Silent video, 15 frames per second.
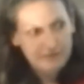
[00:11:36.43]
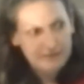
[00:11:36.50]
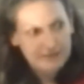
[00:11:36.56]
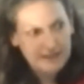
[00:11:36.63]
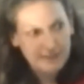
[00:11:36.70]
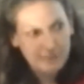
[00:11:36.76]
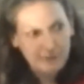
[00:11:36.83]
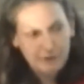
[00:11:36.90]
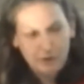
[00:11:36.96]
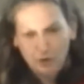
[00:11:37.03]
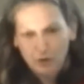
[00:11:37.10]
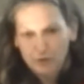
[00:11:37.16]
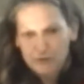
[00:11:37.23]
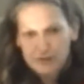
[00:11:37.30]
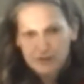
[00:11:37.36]
saying we've got all
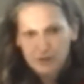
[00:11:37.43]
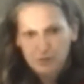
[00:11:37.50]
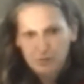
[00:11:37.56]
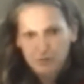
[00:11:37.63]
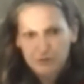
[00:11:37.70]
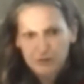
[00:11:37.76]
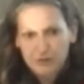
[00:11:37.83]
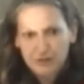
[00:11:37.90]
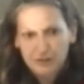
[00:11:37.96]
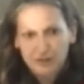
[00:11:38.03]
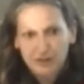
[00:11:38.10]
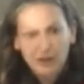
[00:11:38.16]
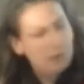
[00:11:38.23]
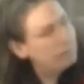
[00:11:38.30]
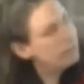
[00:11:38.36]
of this new provision,
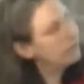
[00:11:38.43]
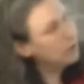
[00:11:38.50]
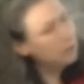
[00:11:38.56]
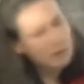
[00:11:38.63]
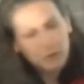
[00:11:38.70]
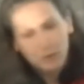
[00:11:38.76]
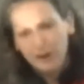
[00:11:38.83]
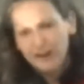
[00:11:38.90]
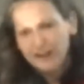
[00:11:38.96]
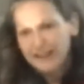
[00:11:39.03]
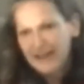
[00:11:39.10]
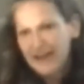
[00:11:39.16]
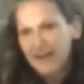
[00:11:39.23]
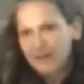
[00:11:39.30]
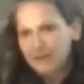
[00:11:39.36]
we've got to be quite
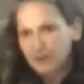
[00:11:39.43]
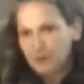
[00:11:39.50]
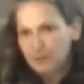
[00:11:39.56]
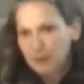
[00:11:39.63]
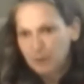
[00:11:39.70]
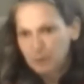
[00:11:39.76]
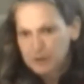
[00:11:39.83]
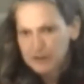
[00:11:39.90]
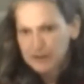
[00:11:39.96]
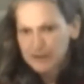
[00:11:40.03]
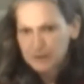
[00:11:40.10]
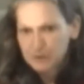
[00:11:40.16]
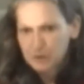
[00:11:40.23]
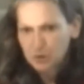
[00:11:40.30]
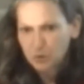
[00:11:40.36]
careful about what it is
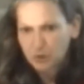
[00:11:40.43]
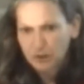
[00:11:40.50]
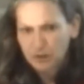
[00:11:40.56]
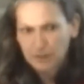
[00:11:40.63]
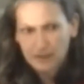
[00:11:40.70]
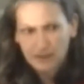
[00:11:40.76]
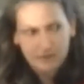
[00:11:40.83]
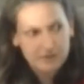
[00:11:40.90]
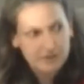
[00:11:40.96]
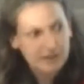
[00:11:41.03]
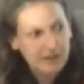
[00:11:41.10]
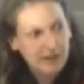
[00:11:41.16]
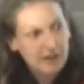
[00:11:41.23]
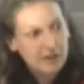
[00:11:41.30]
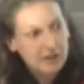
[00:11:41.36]
we're talking about.
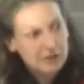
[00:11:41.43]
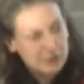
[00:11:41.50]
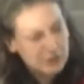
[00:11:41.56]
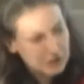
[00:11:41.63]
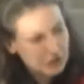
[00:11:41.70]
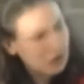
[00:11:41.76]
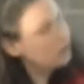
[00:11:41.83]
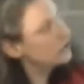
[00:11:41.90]
So it's not